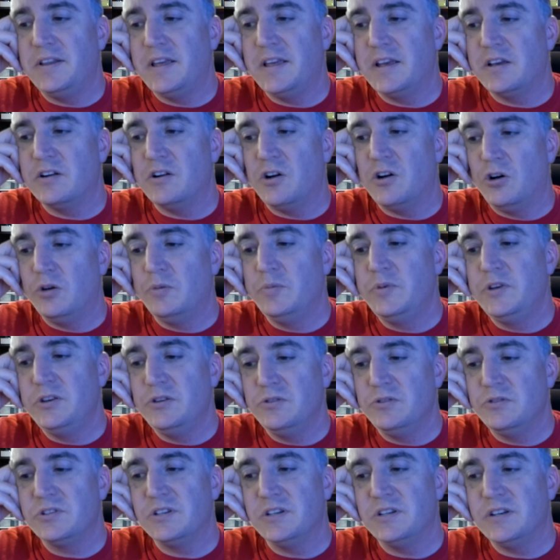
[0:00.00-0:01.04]
They can all be
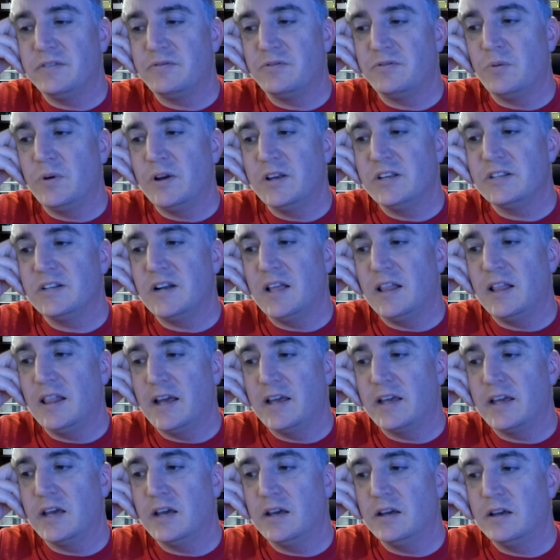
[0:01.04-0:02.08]
used in different ways, and I
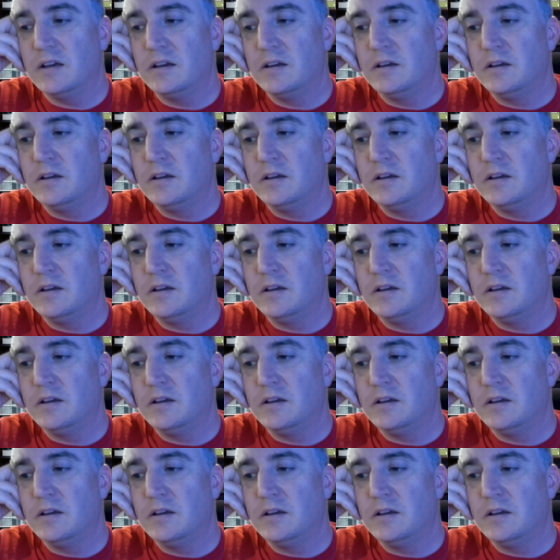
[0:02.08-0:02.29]
like it.